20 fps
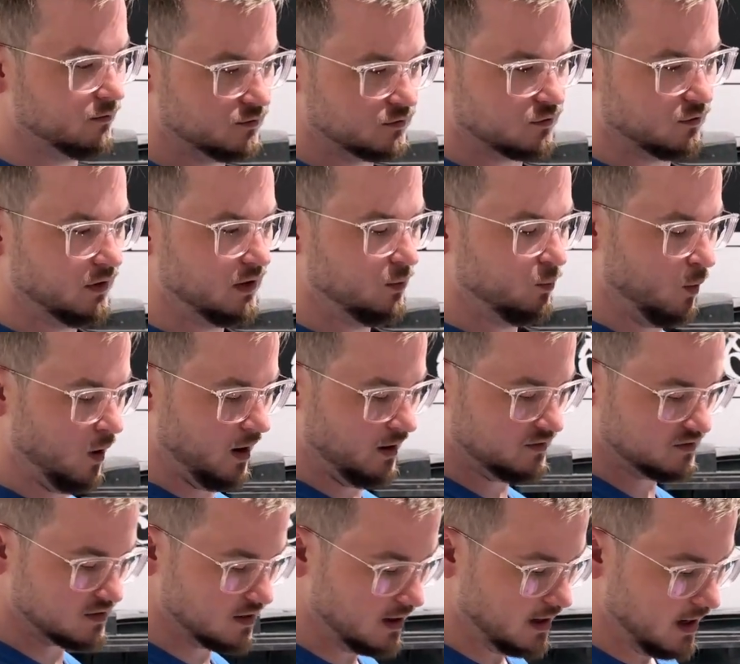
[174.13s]

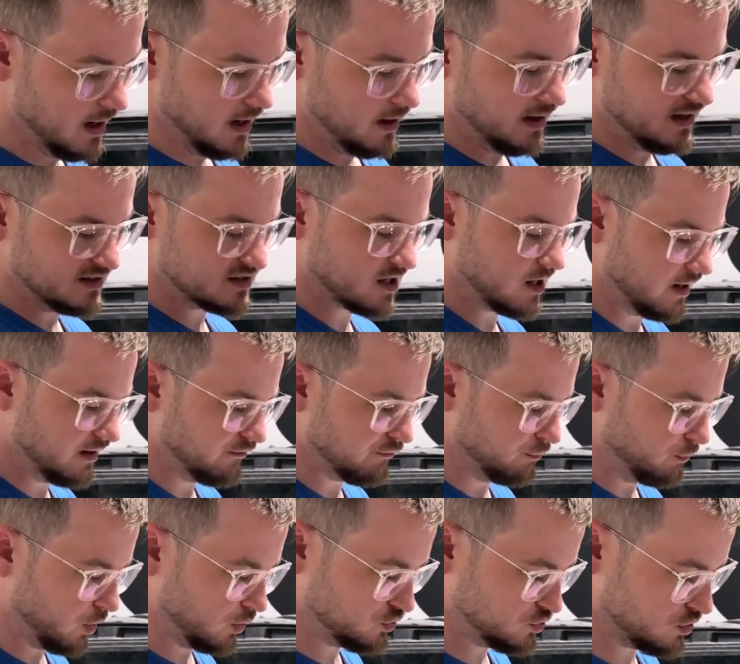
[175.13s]
Screen-wise, it's kind of
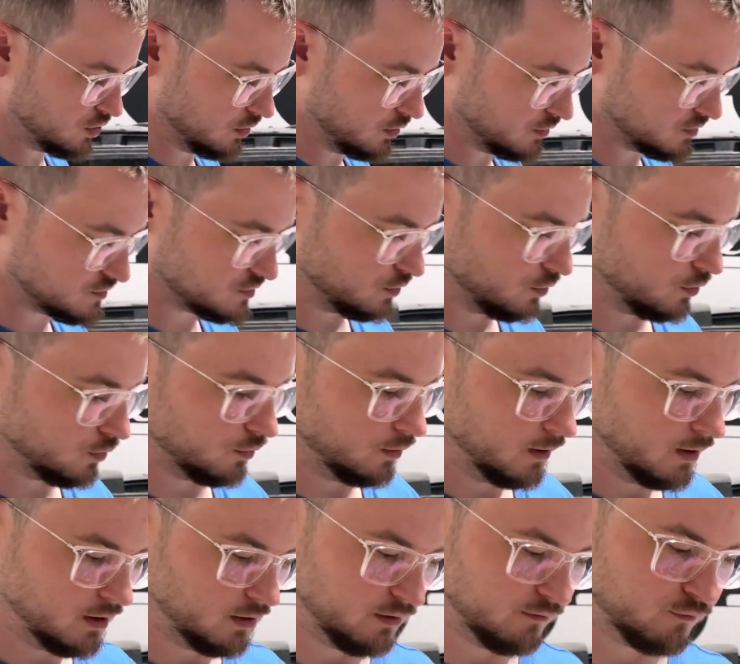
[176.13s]
modular. So
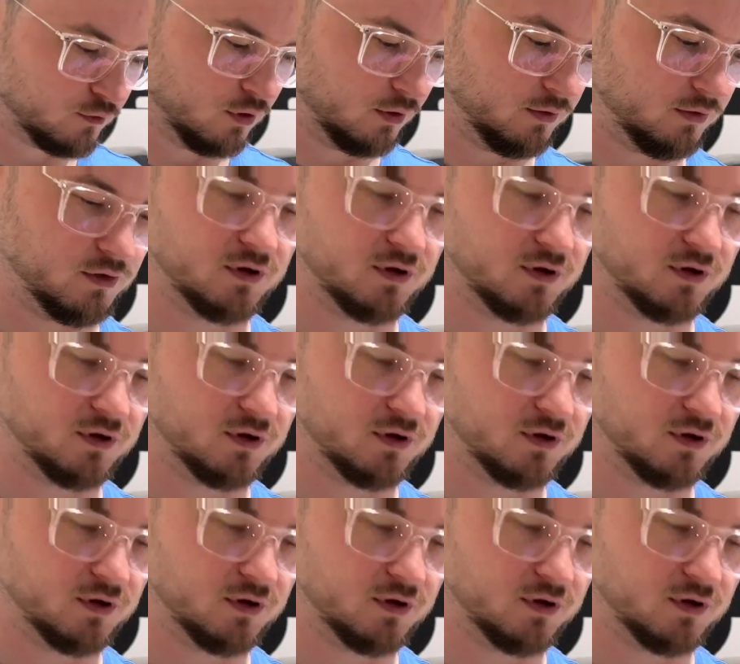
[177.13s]
you've got